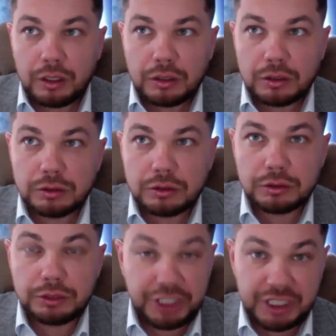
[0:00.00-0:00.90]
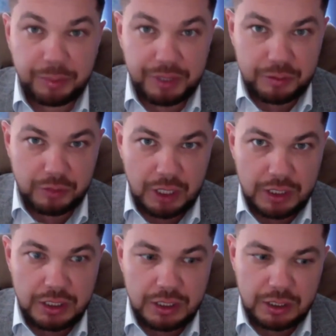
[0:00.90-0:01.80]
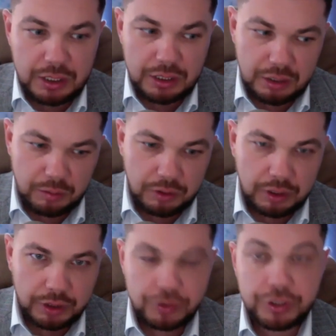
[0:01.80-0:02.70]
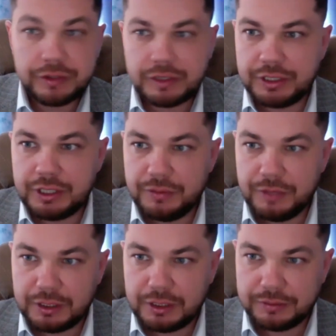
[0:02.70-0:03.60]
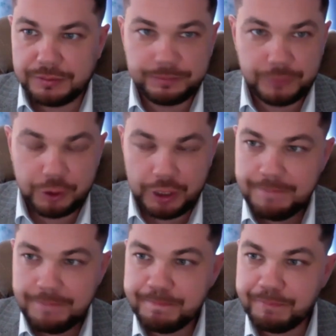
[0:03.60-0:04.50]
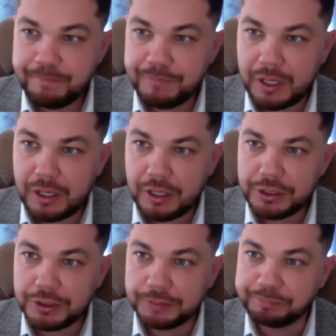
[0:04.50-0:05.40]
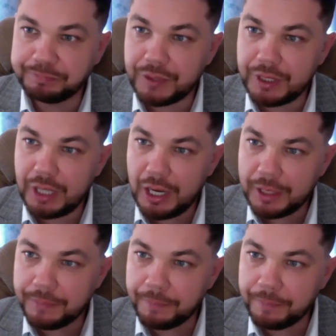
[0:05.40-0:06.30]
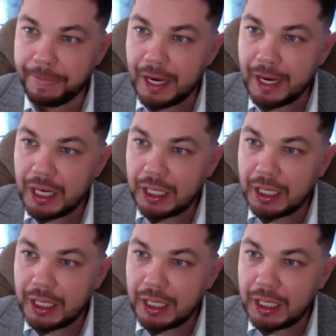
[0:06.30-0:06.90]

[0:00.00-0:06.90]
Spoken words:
Because this is important, because there is a distance between starting a project and actually